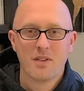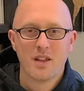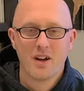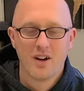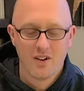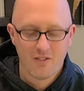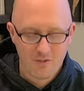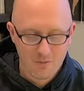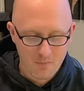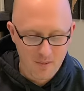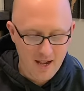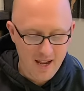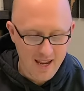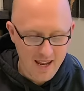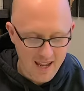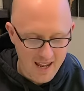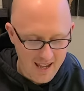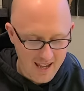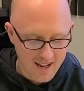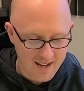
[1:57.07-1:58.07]
of my
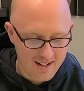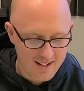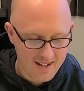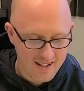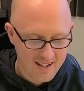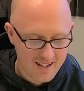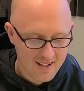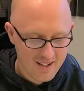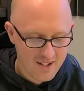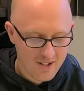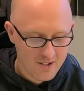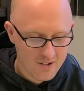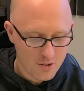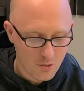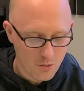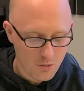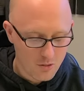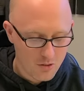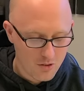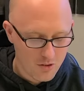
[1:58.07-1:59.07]
head.
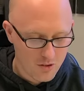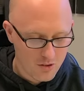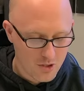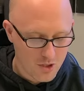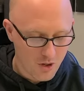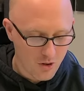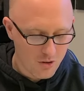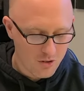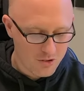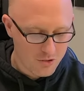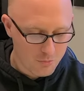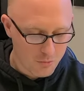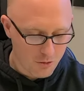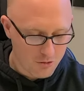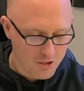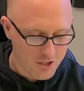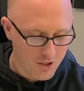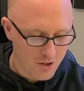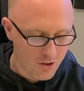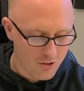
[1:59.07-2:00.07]
So Charles
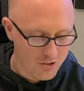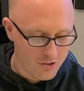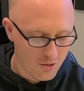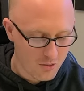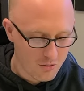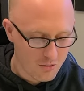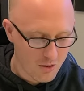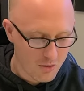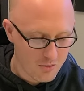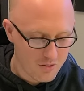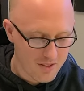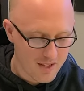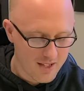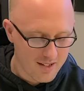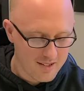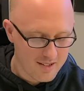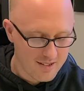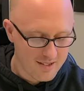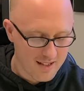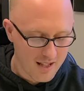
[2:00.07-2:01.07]
Spurgeon also wrote
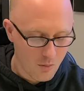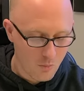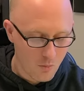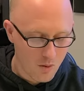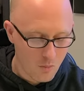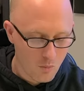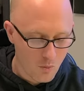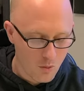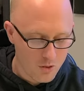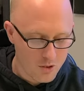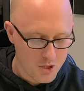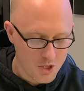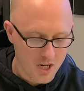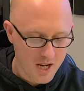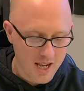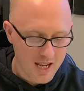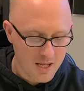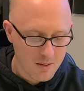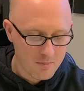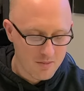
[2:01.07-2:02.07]
this that when we're
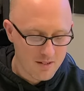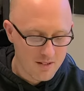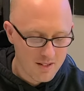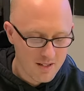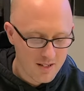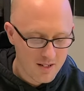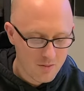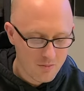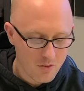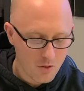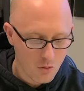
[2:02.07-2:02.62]
shamed, the